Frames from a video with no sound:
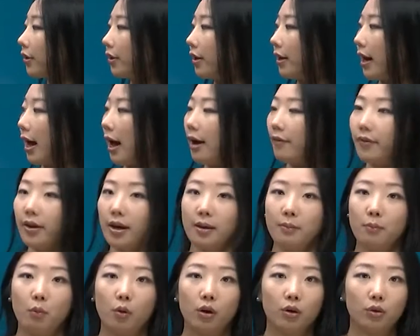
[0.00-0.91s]
and have a
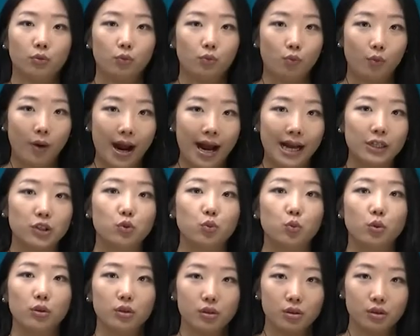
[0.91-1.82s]
more
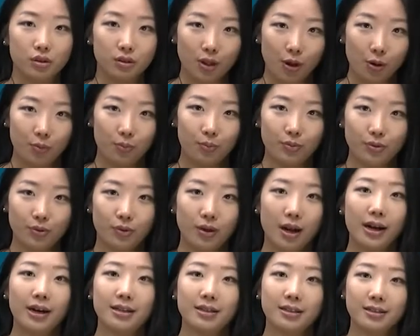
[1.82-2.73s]
gradual slope, so
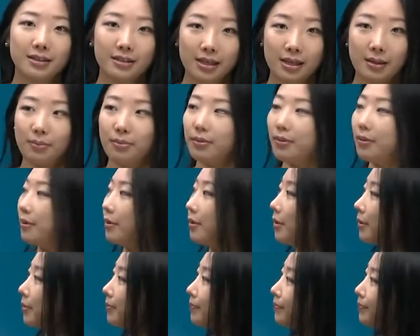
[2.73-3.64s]
not as steep.
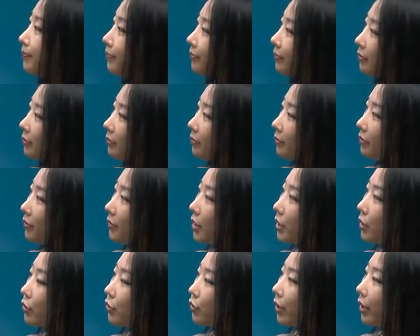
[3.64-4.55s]

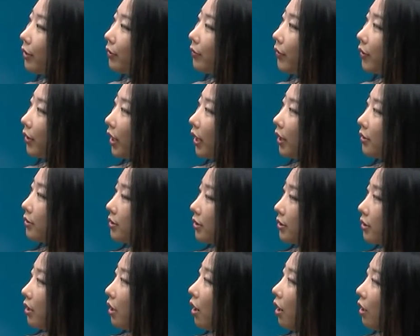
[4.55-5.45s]
Stratovolcanoes
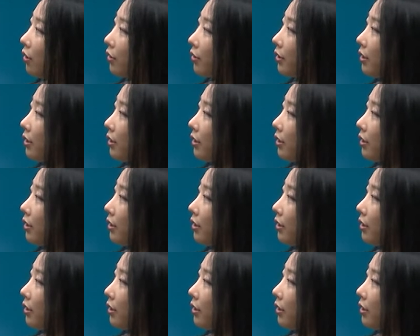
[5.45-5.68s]
are taller